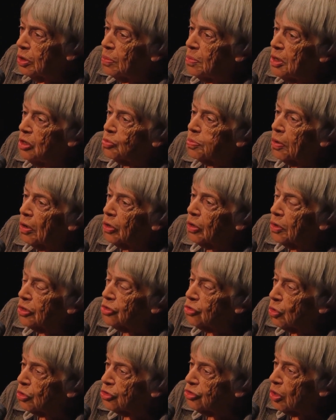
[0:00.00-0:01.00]
that it means
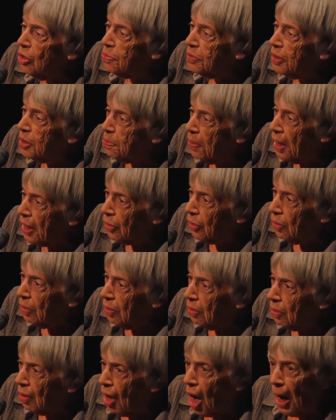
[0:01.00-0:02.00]
progress towards something
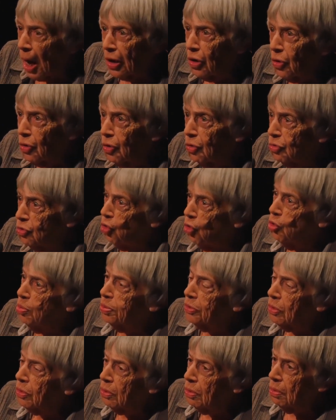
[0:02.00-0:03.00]
better, higher,
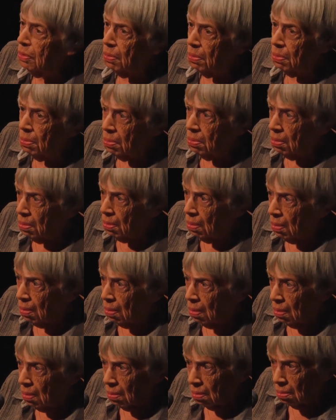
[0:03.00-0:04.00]
nobler,
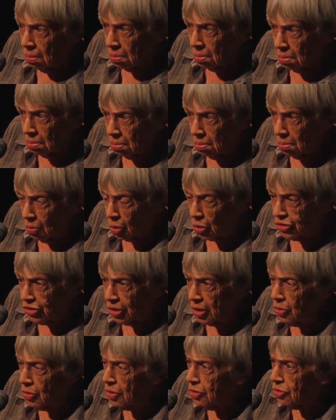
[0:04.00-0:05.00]
more
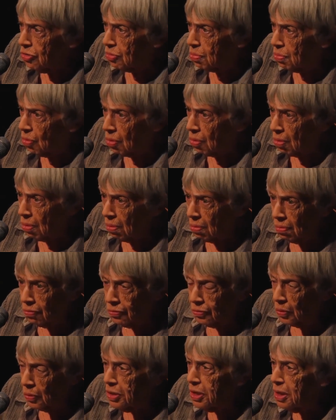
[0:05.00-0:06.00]
generous, more
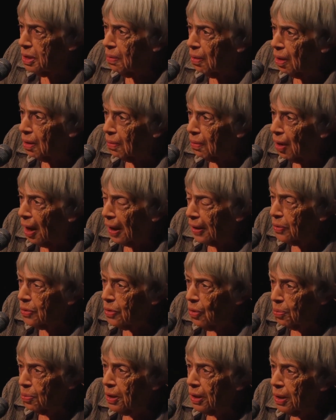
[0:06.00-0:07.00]
free. I
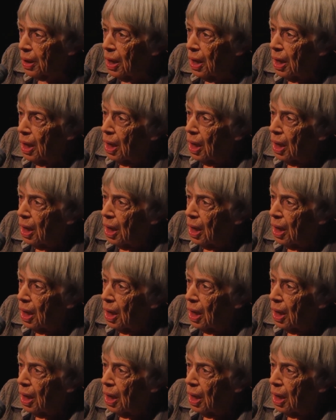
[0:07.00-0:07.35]
don't know, but